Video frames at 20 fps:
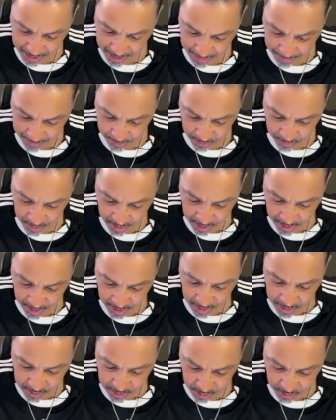people
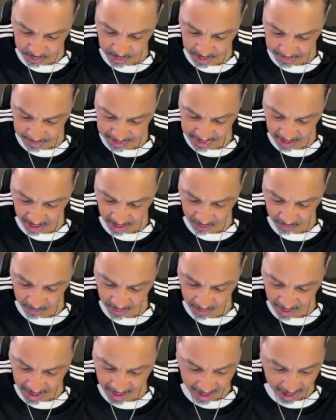to himself